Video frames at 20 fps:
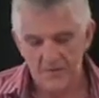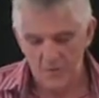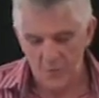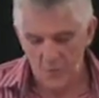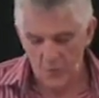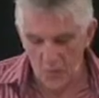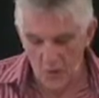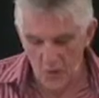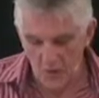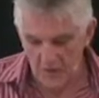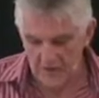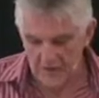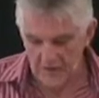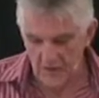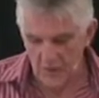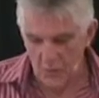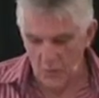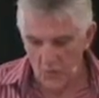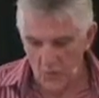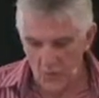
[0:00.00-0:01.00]
The world is
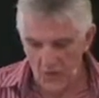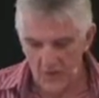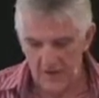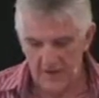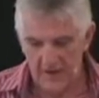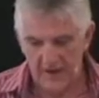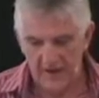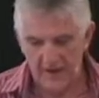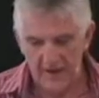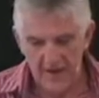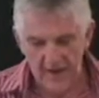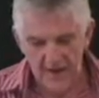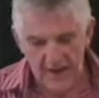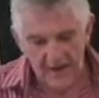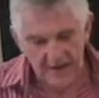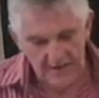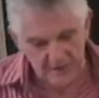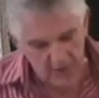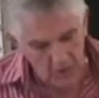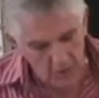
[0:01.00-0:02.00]
not worthy.
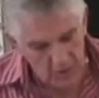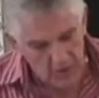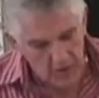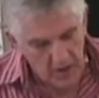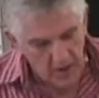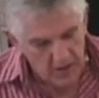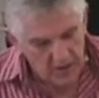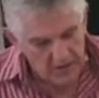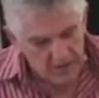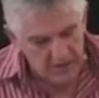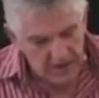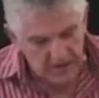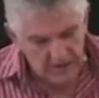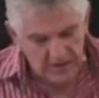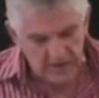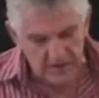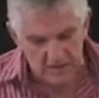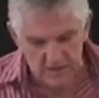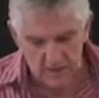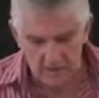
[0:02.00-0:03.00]
And so,
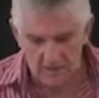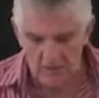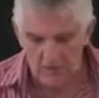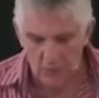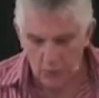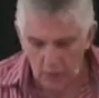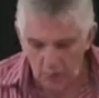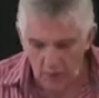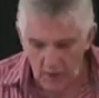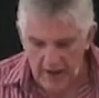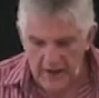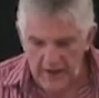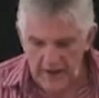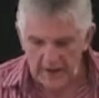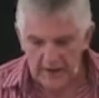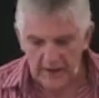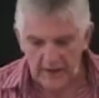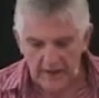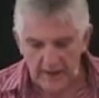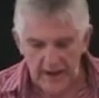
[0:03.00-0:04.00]
such is this
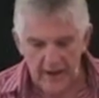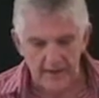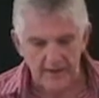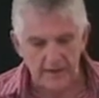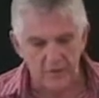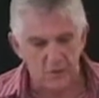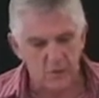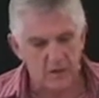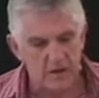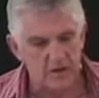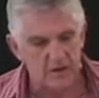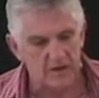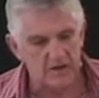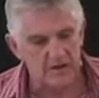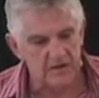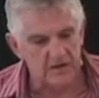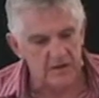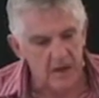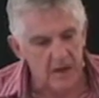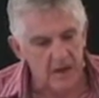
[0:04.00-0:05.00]
great cloud of
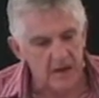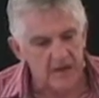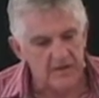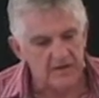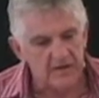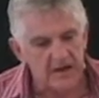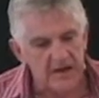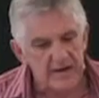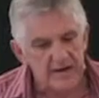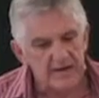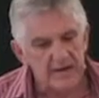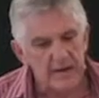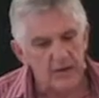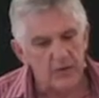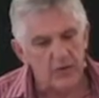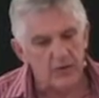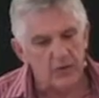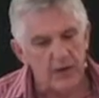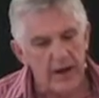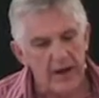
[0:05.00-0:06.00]
witnesses. He says
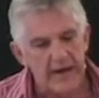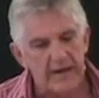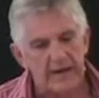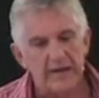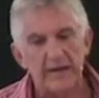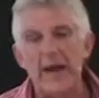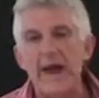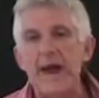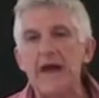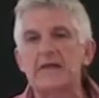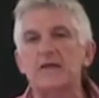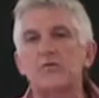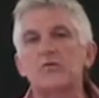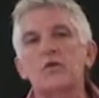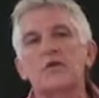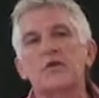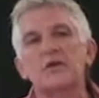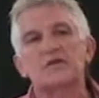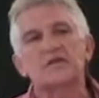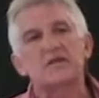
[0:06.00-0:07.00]
they're a great cloud of
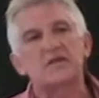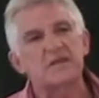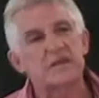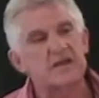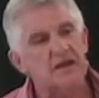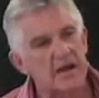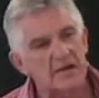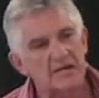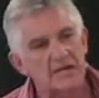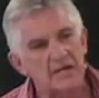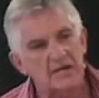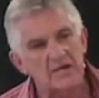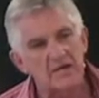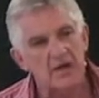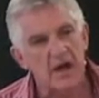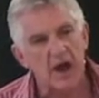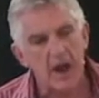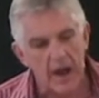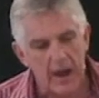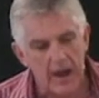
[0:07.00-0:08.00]
witnesses. He doesn't
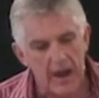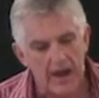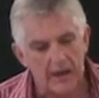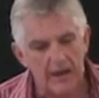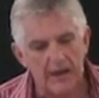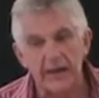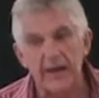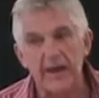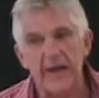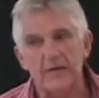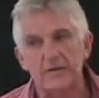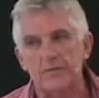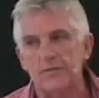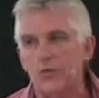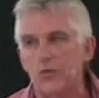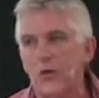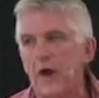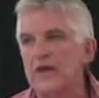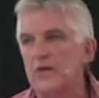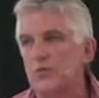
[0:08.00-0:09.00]
say a cloud
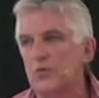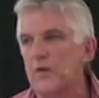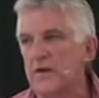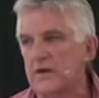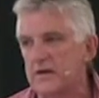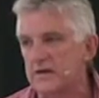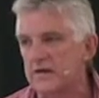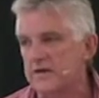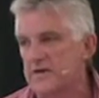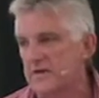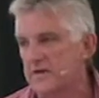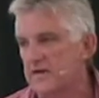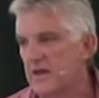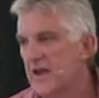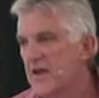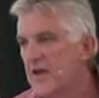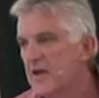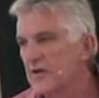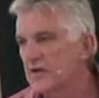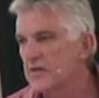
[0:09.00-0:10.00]
of great witnesses,
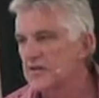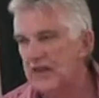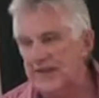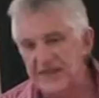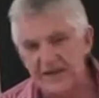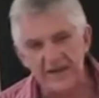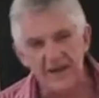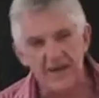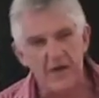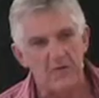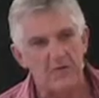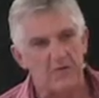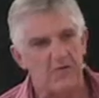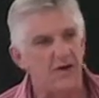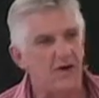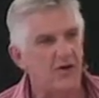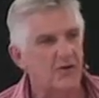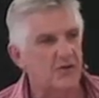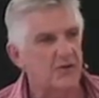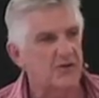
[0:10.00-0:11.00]
because they did have
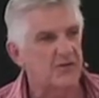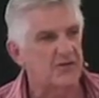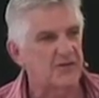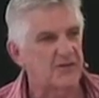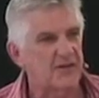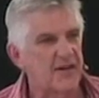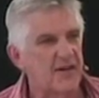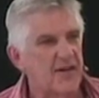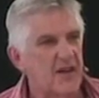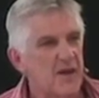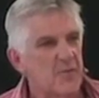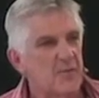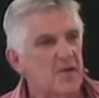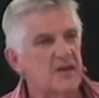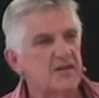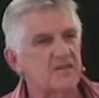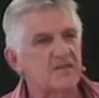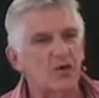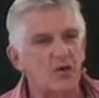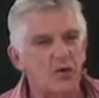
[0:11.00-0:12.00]
faults.
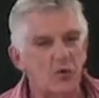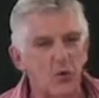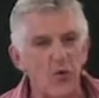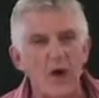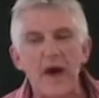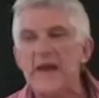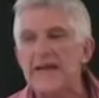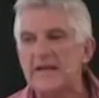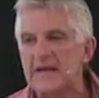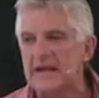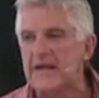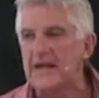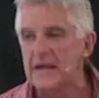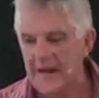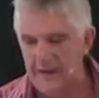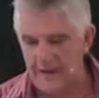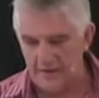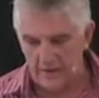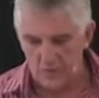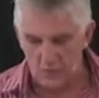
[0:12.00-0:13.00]
But it's a great
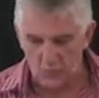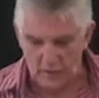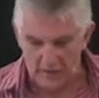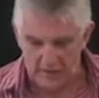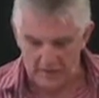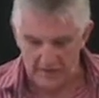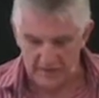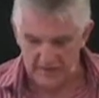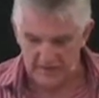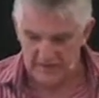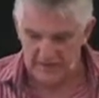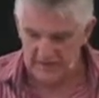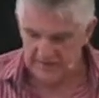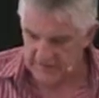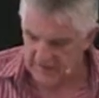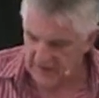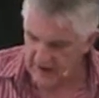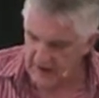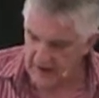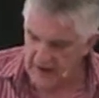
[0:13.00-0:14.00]
cloud of
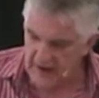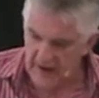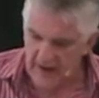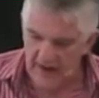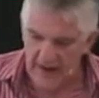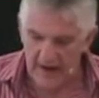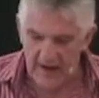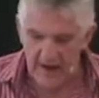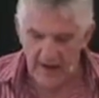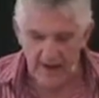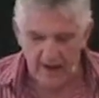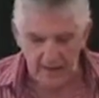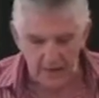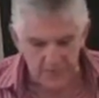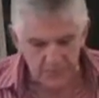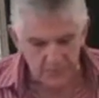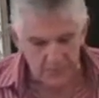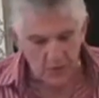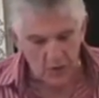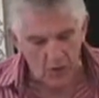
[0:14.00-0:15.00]
witnesses.
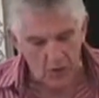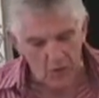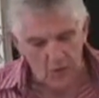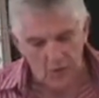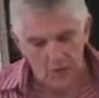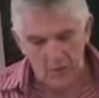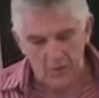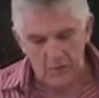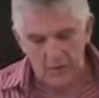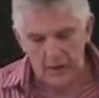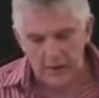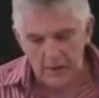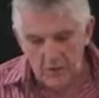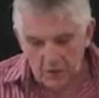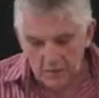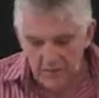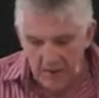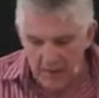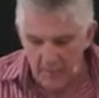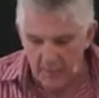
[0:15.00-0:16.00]
And
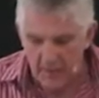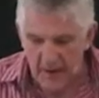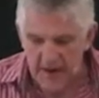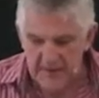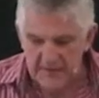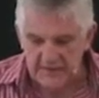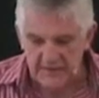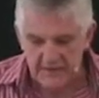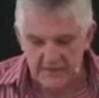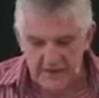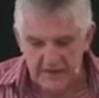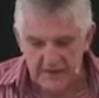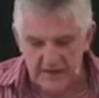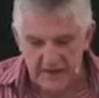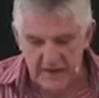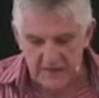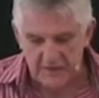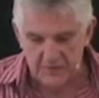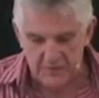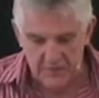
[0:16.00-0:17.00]
on that basis, their
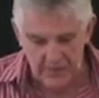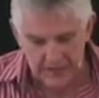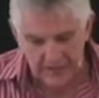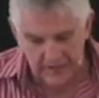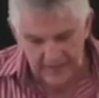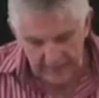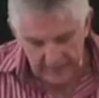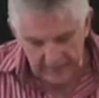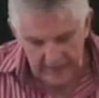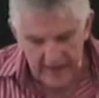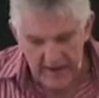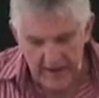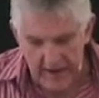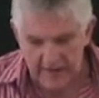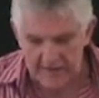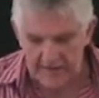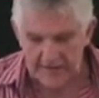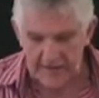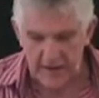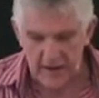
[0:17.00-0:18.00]
testimony let
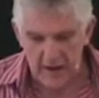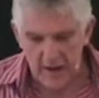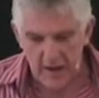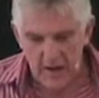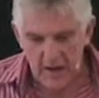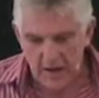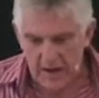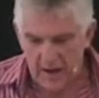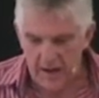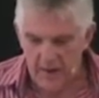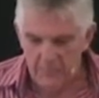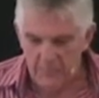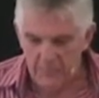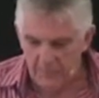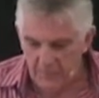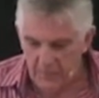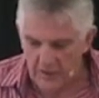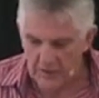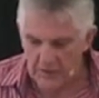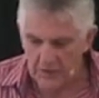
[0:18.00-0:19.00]
us
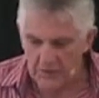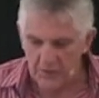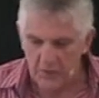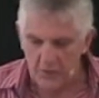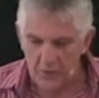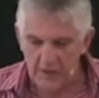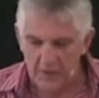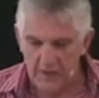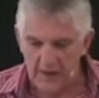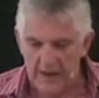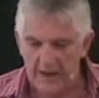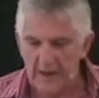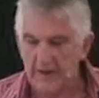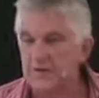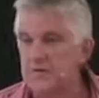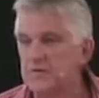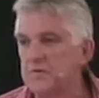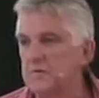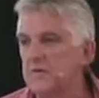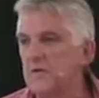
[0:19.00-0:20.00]
follow through that.
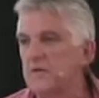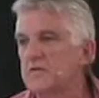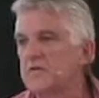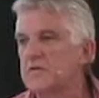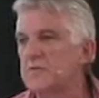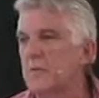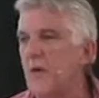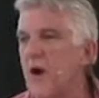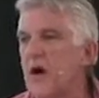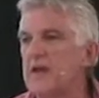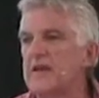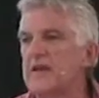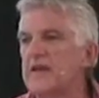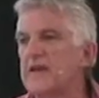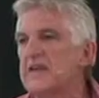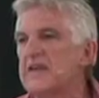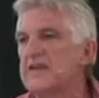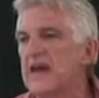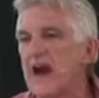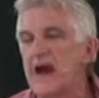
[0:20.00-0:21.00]
In spite of
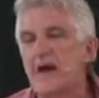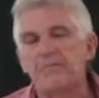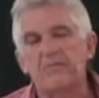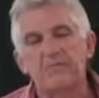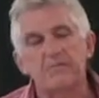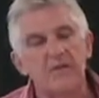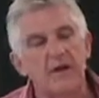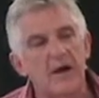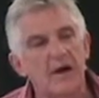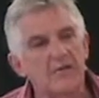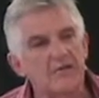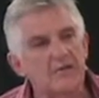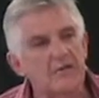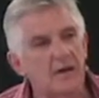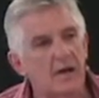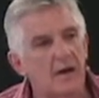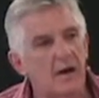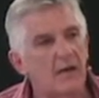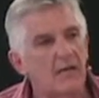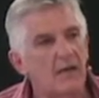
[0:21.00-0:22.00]
their tough
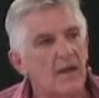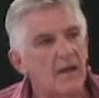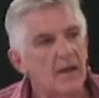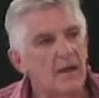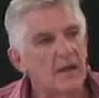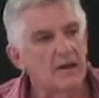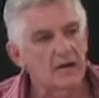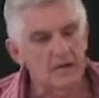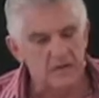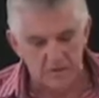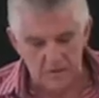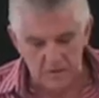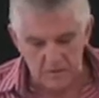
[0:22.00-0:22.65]
lifestyle, in